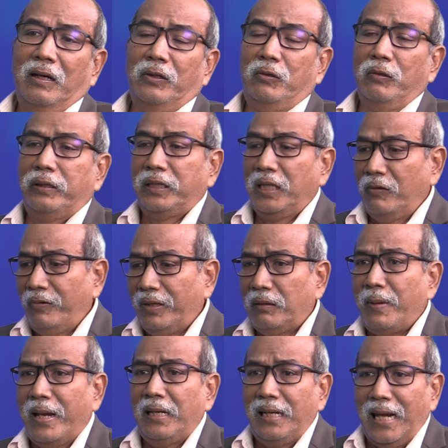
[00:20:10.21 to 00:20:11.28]
to service
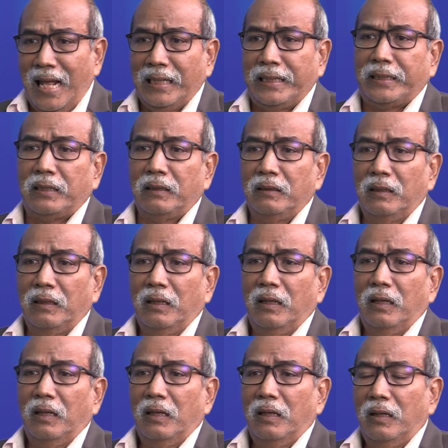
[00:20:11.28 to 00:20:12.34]
my lust,
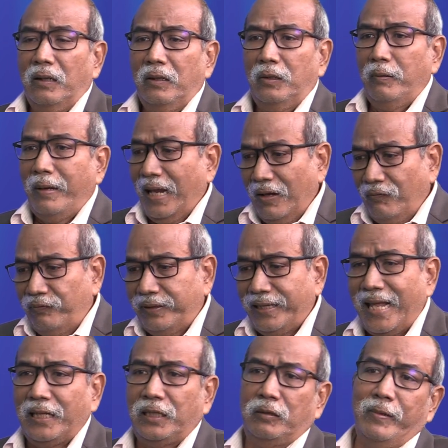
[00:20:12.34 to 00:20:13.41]
to have
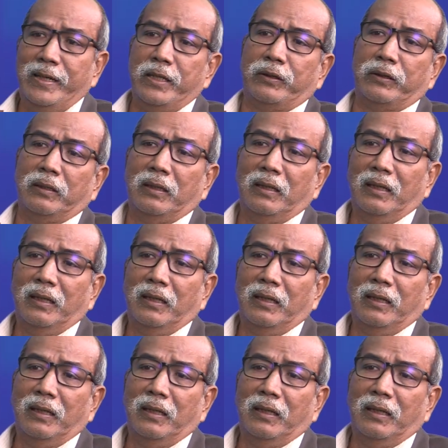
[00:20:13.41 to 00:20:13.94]
sex with.